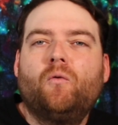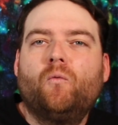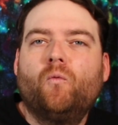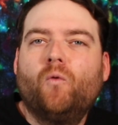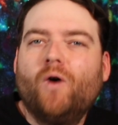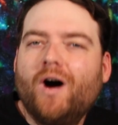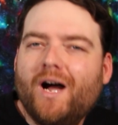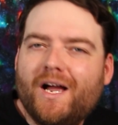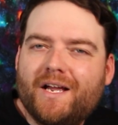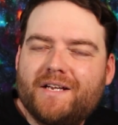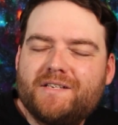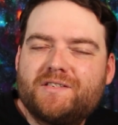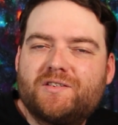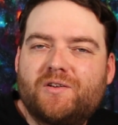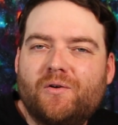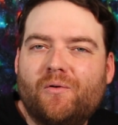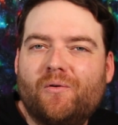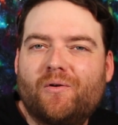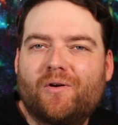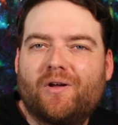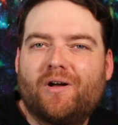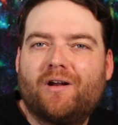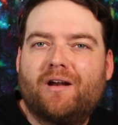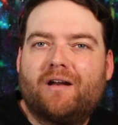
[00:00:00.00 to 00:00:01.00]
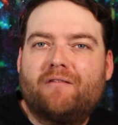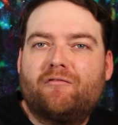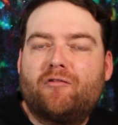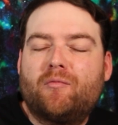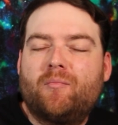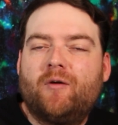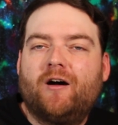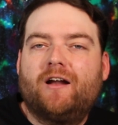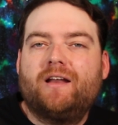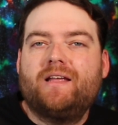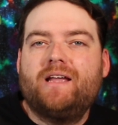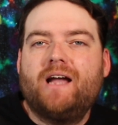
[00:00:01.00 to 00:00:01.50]
What is going on,
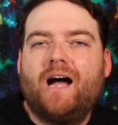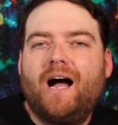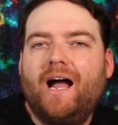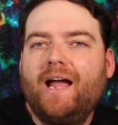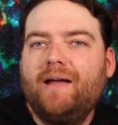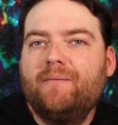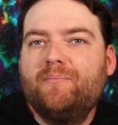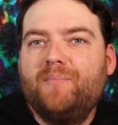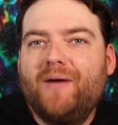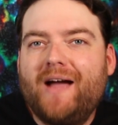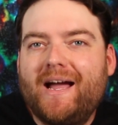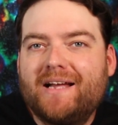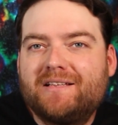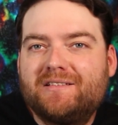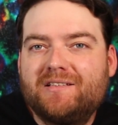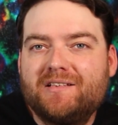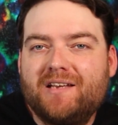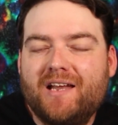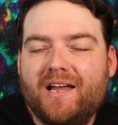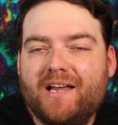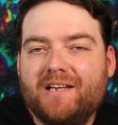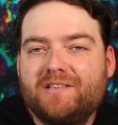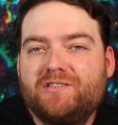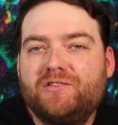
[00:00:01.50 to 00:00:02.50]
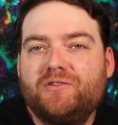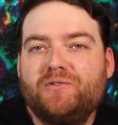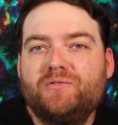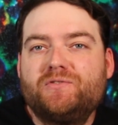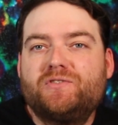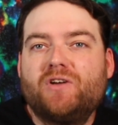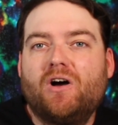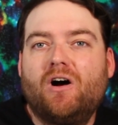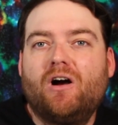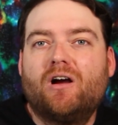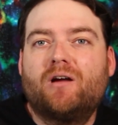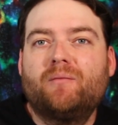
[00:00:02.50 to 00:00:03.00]
everybody? I am back today to
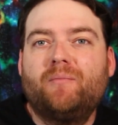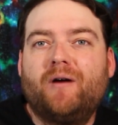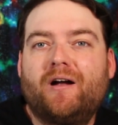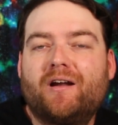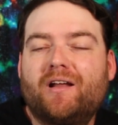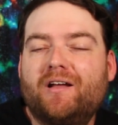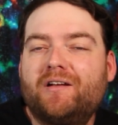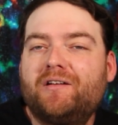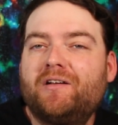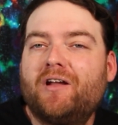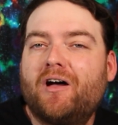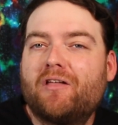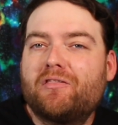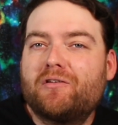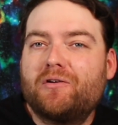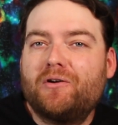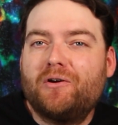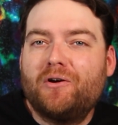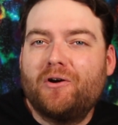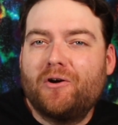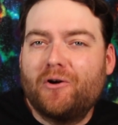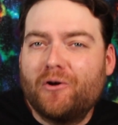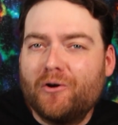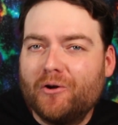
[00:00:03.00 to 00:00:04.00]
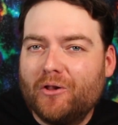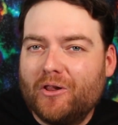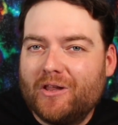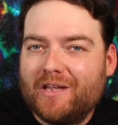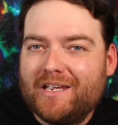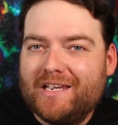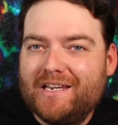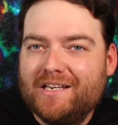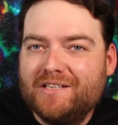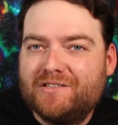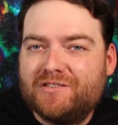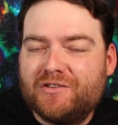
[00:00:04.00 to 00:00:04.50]
talk about another
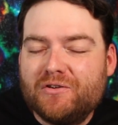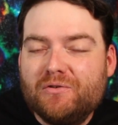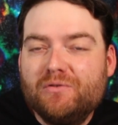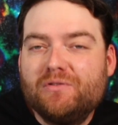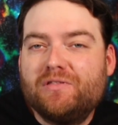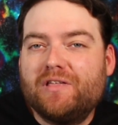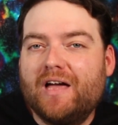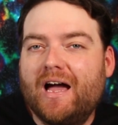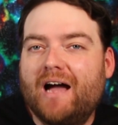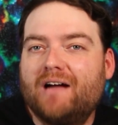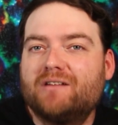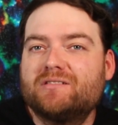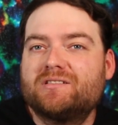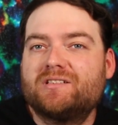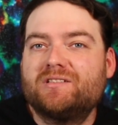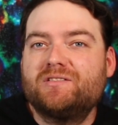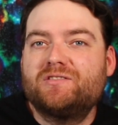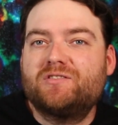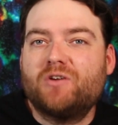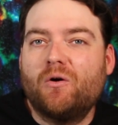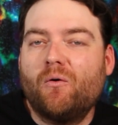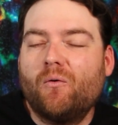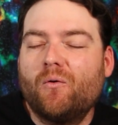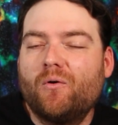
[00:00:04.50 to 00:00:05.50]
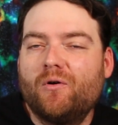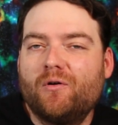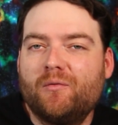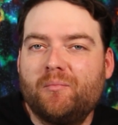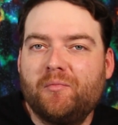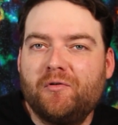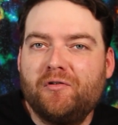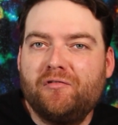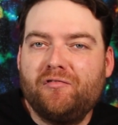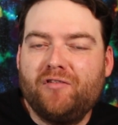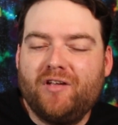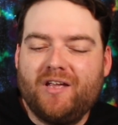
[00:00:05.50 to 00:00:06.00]
early 2000s horror
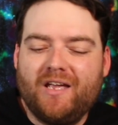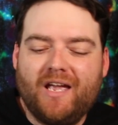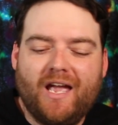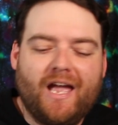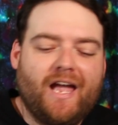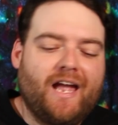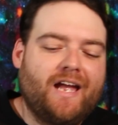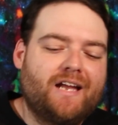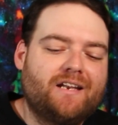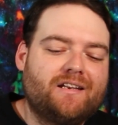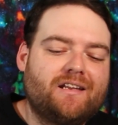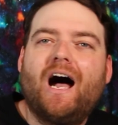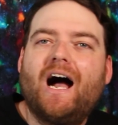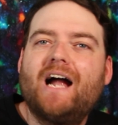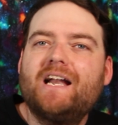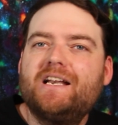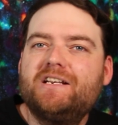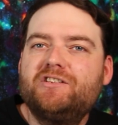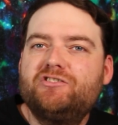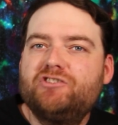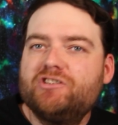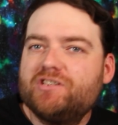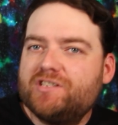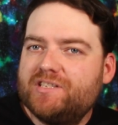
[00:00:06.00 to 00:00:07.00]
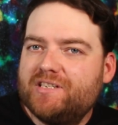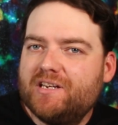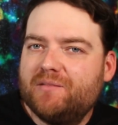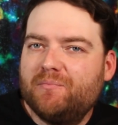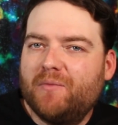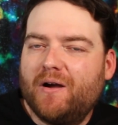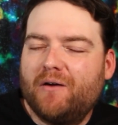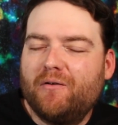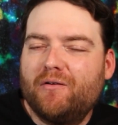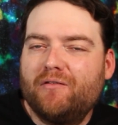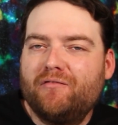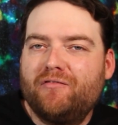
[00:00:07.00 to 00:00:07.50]
movie. And I just did
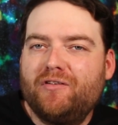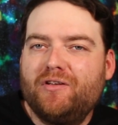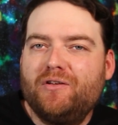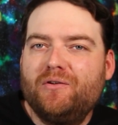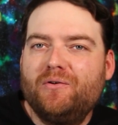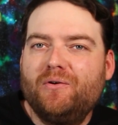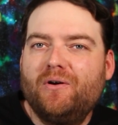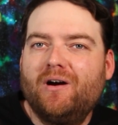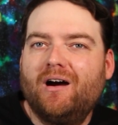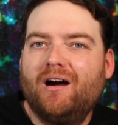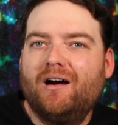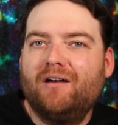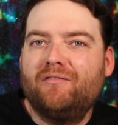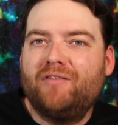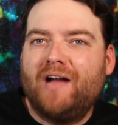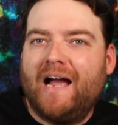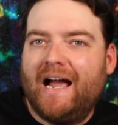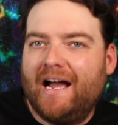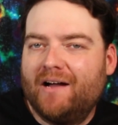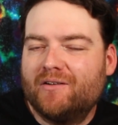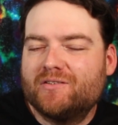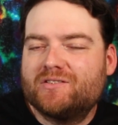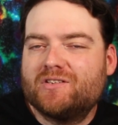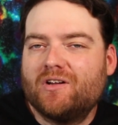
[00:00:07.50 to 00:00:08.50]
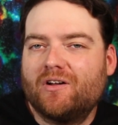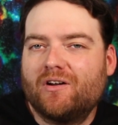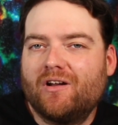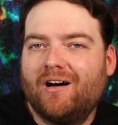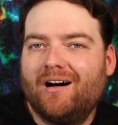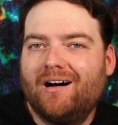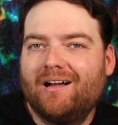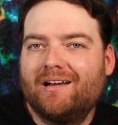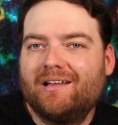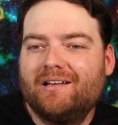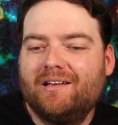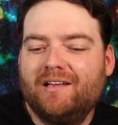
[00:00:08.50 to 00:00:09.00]
my review of House on
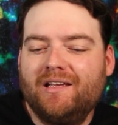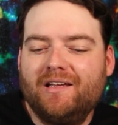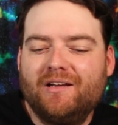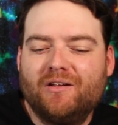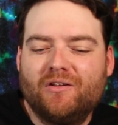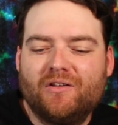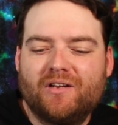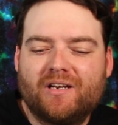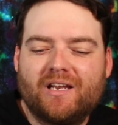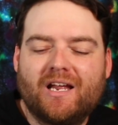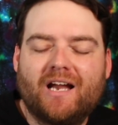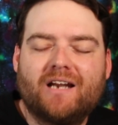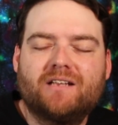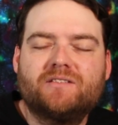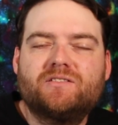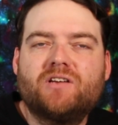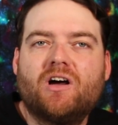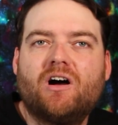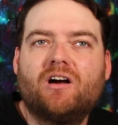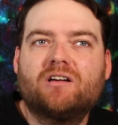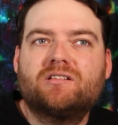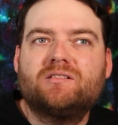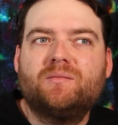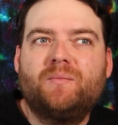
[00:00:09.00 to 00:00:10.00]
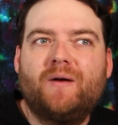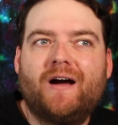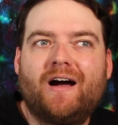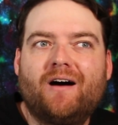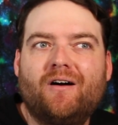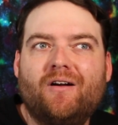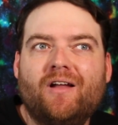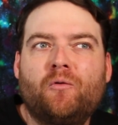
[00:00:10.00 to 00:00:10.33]
Haunted Hill and kind of talked about